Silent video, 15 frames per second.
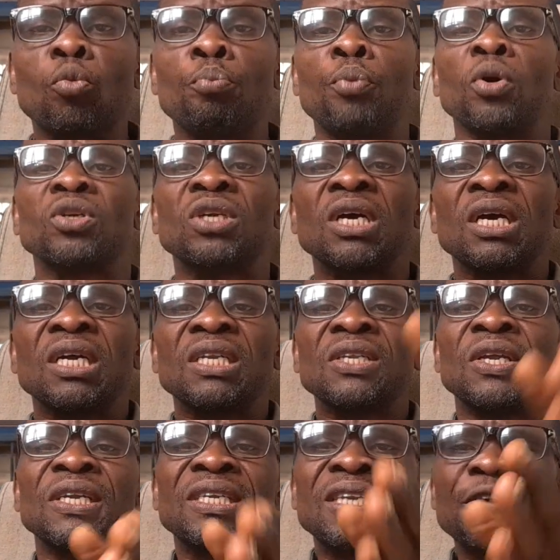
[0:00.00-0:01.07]
but
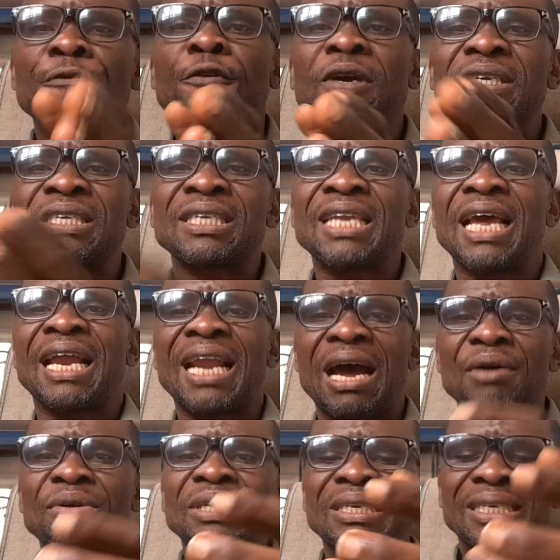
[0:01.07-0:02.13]
the difference there
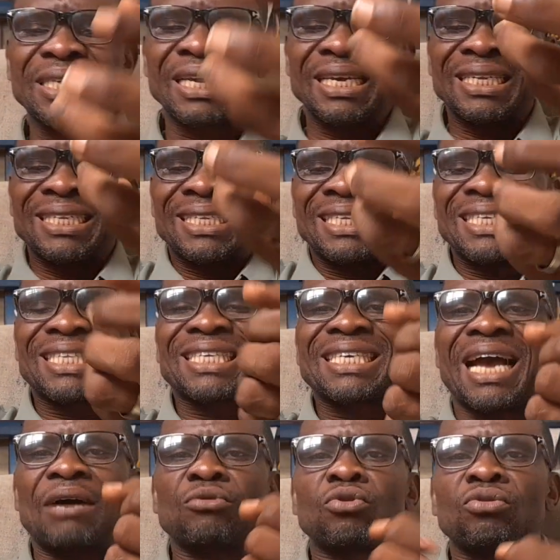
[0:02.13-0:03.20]
now is
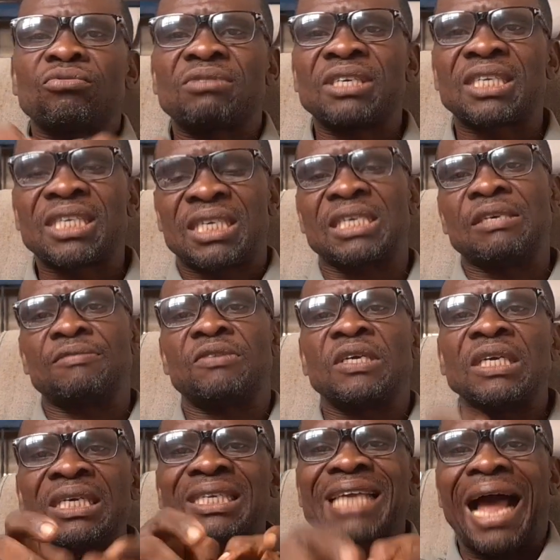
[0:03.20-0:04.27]
discount received is